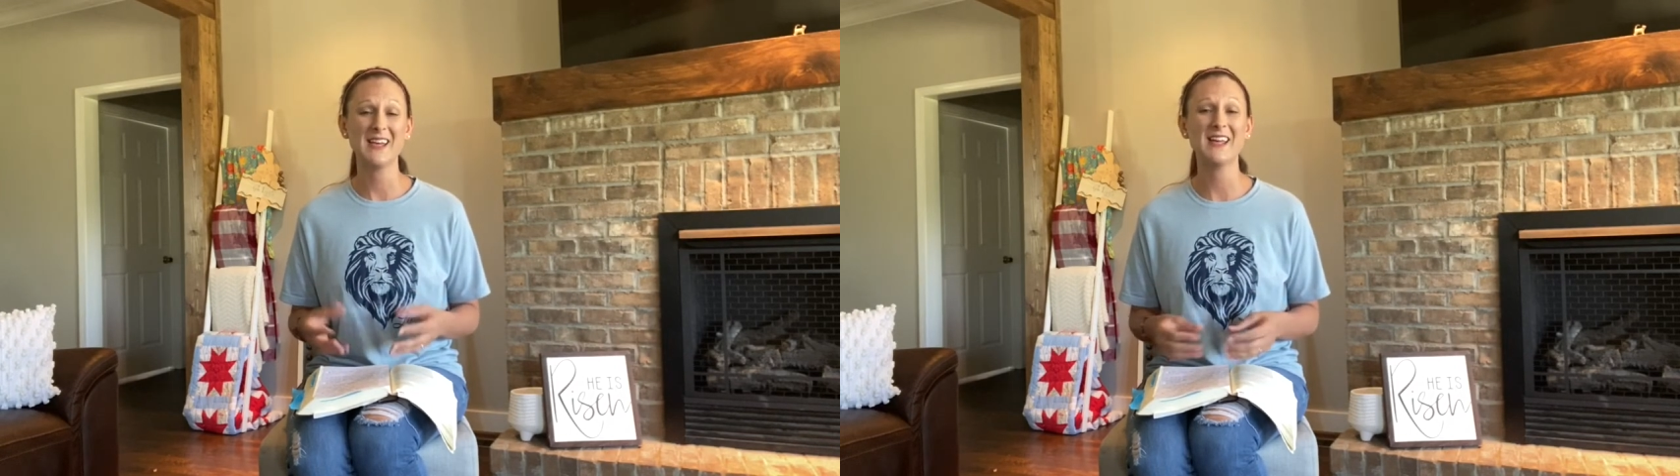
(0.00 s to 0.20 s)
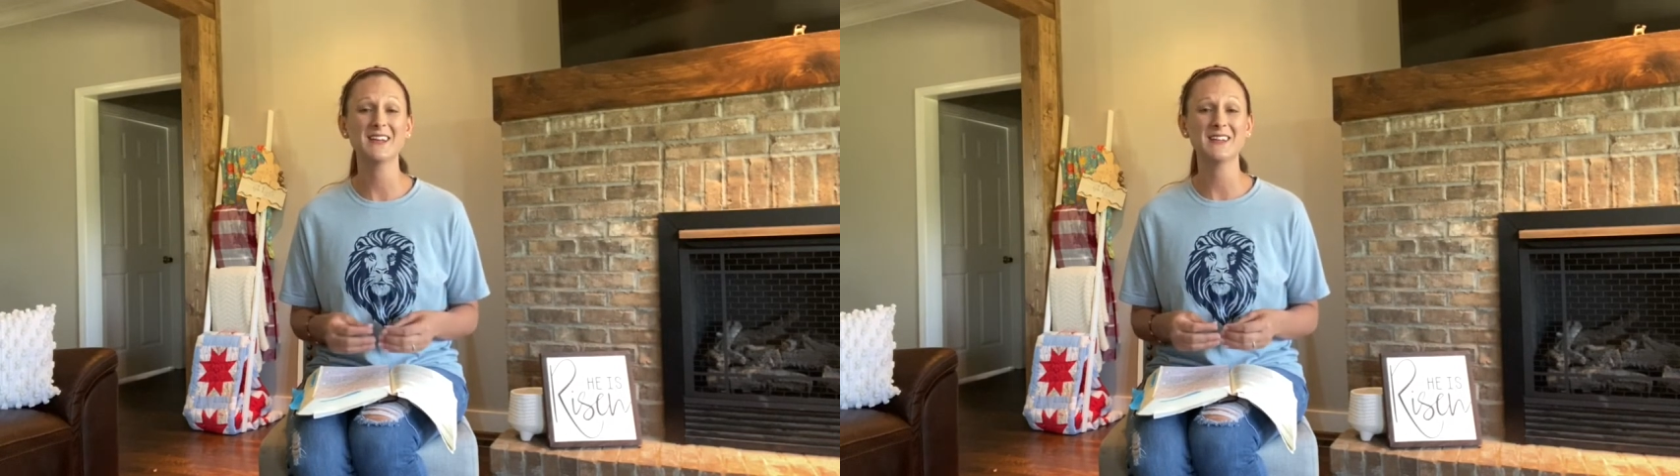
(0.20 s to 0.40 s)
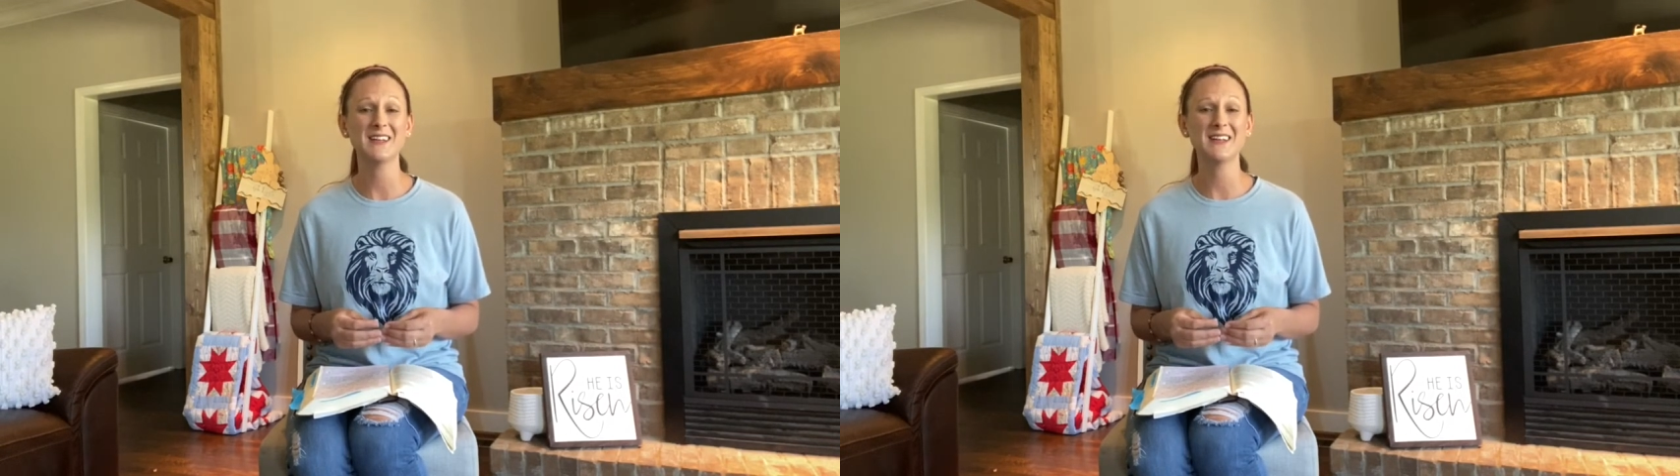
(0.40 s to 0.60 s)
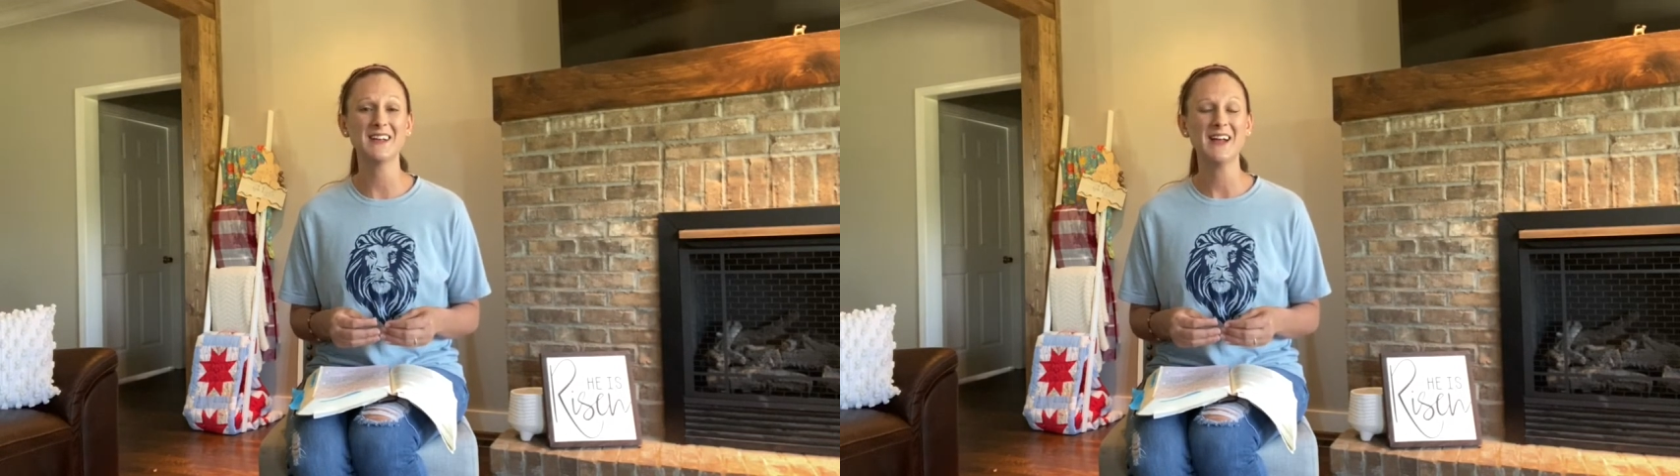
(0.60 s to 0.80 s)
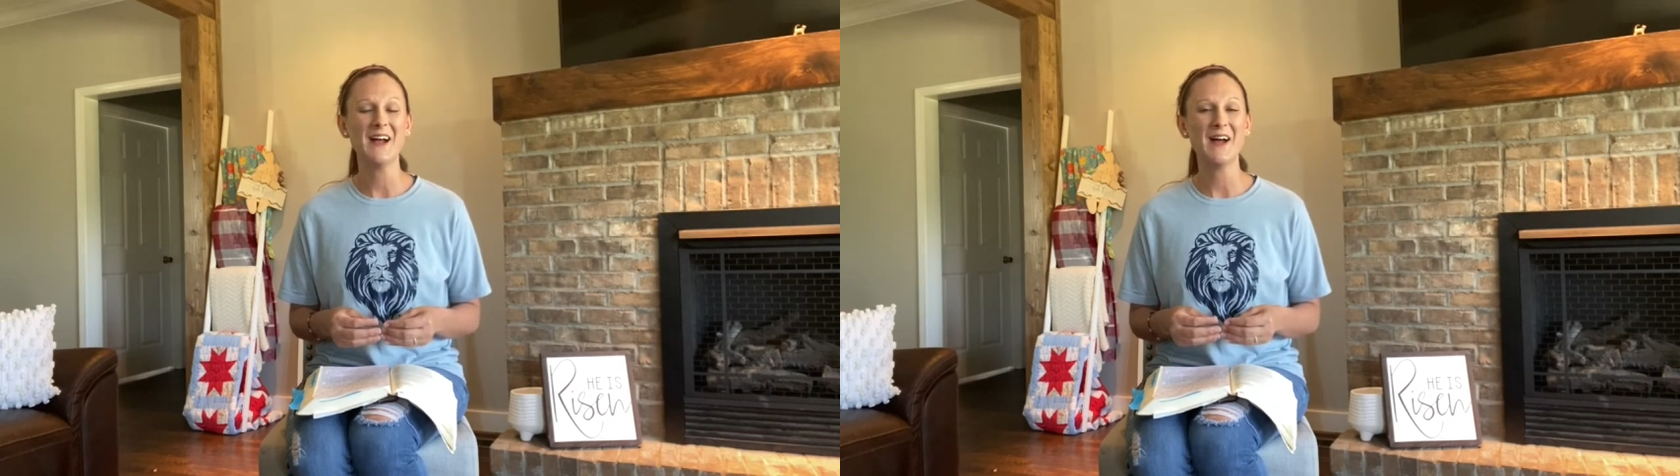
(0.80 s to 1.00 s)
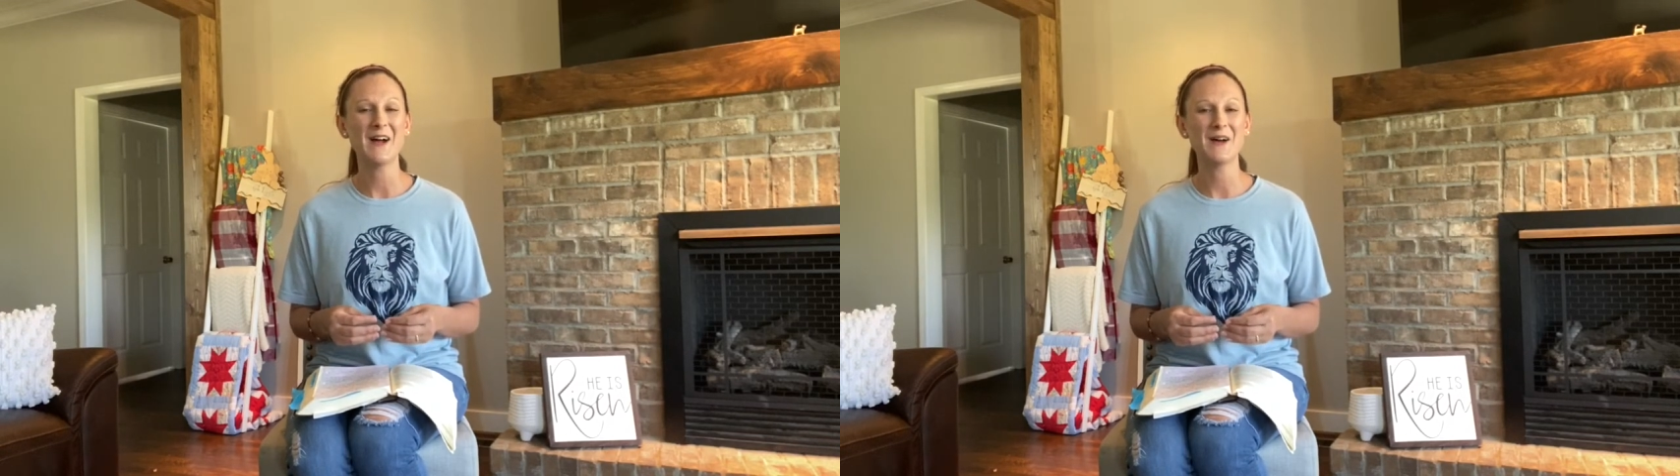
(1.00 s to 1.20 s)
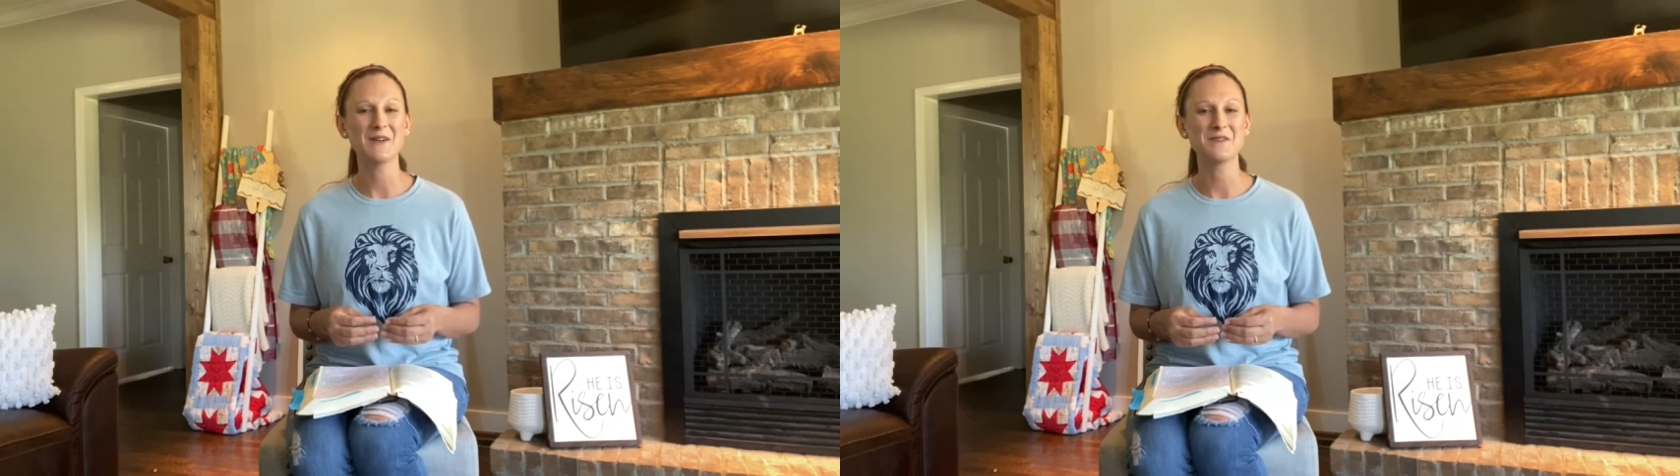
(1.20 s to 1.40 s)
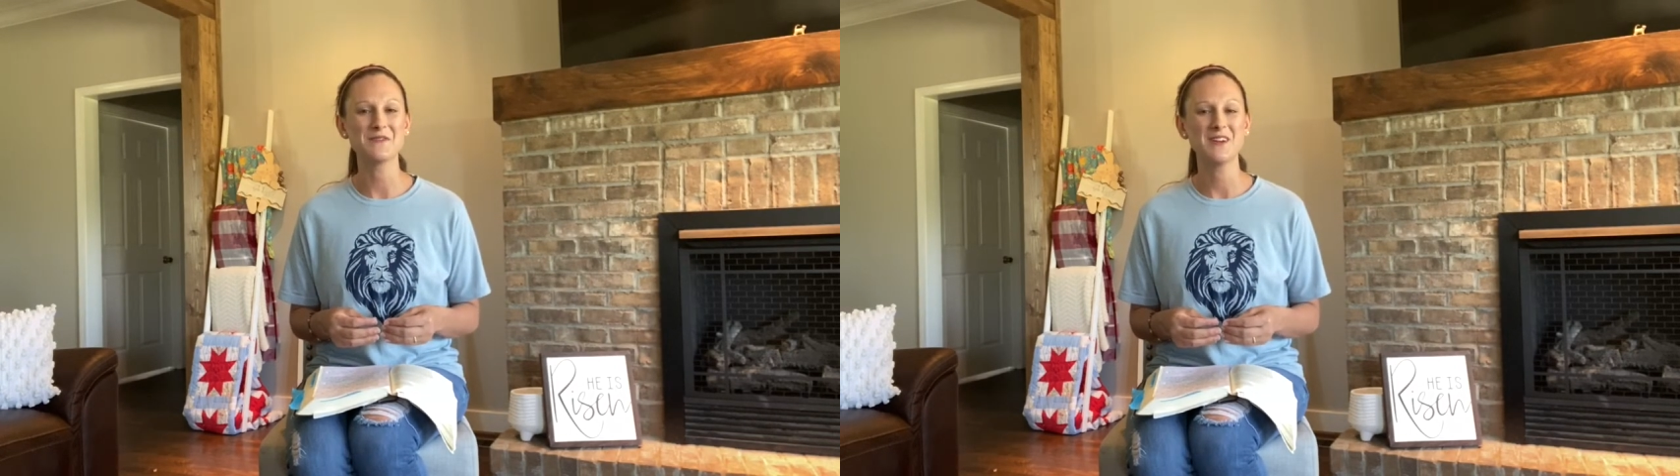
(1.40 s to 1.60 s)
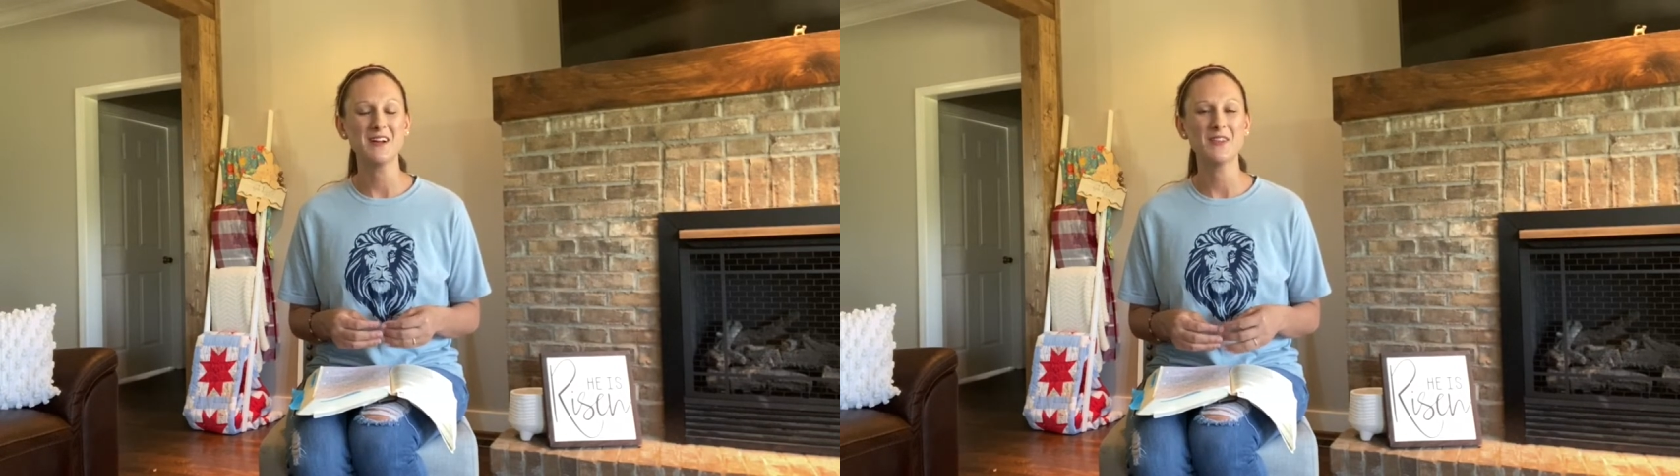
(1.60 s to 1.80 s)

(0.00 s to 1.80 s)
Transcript: The healing of